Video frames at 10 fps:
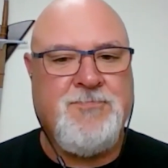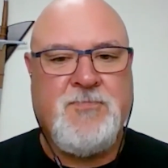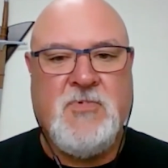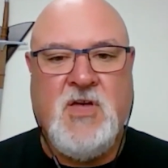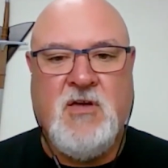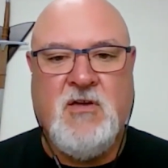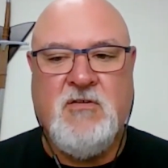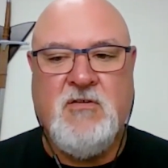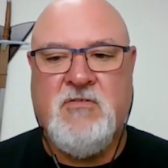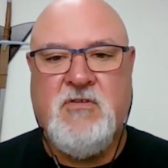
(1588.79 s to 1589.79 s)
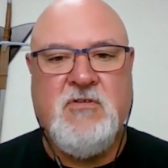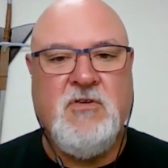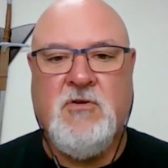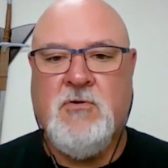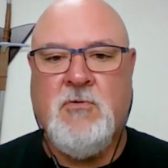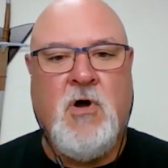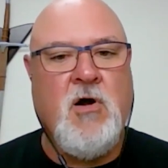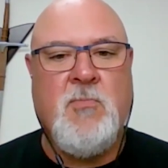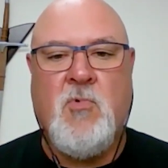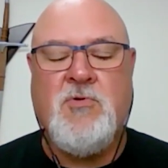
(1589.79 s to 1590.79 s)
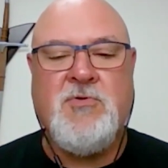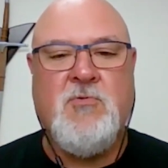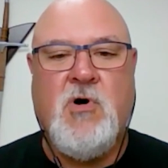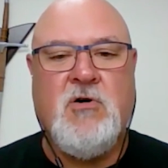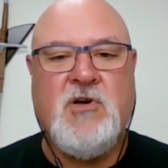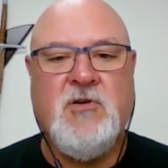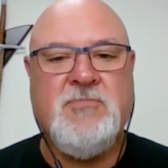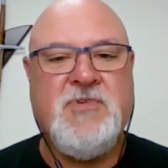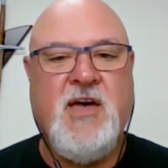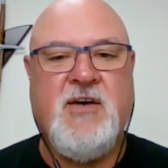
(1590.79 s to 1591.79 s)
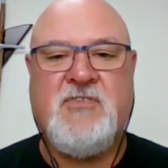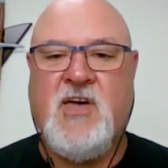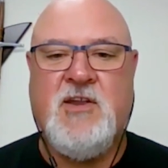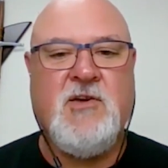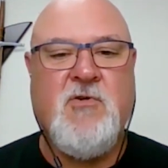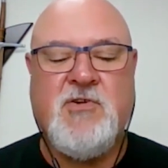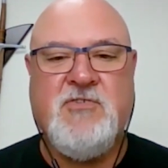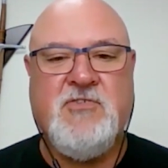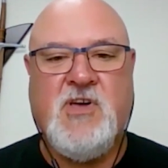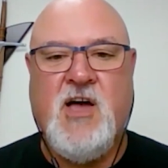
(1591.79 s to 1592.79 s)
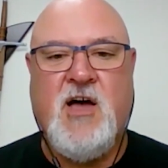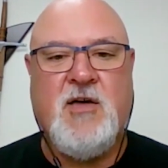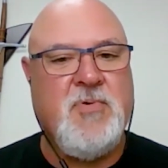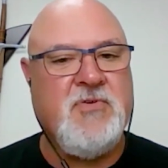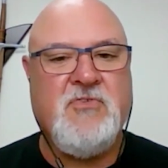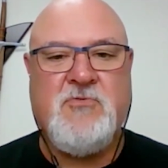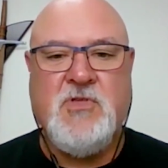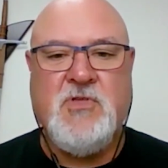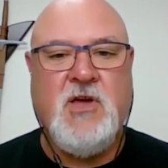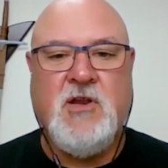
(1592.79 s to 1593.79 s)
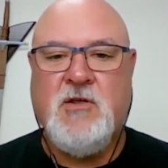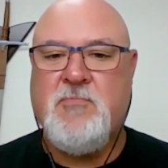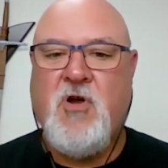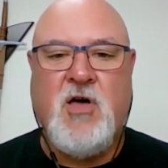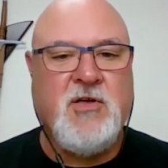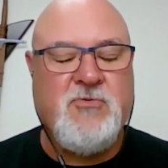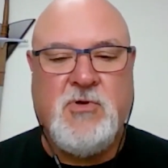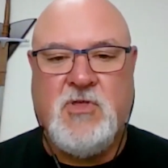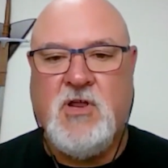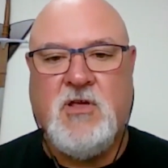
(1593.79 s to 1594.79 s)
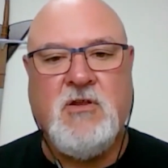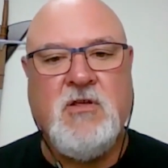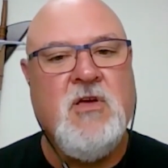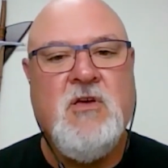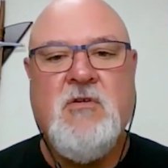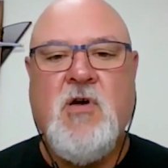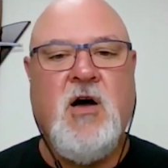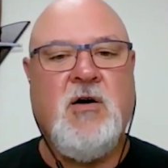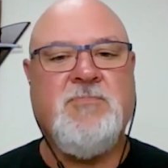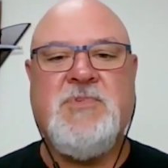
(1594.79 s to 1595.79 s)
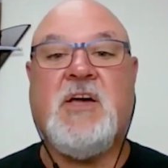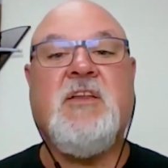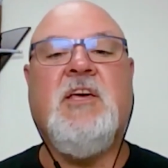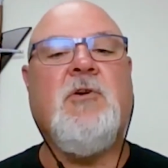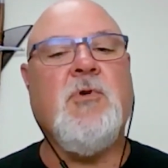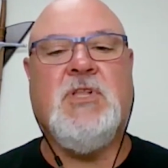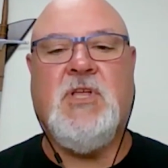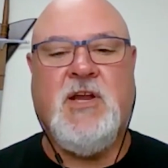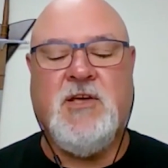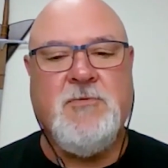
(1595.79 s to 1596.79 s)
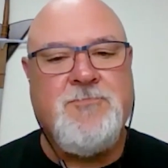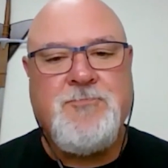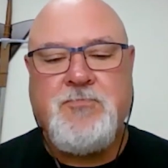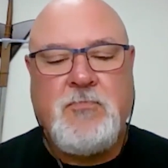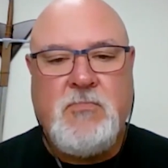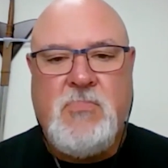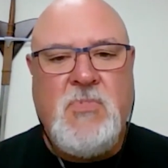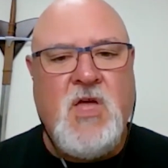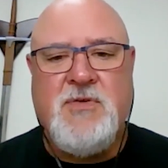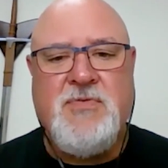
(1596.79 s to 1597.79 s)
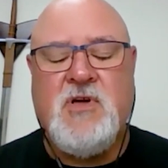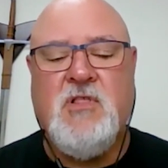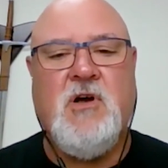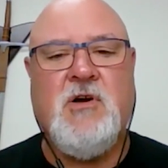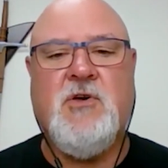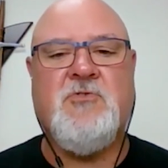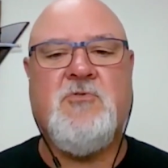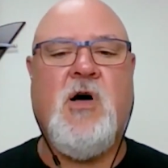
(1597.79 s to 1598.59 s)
And you are more than welcome to ask any questions you got, business related, products related, technique related, anything along those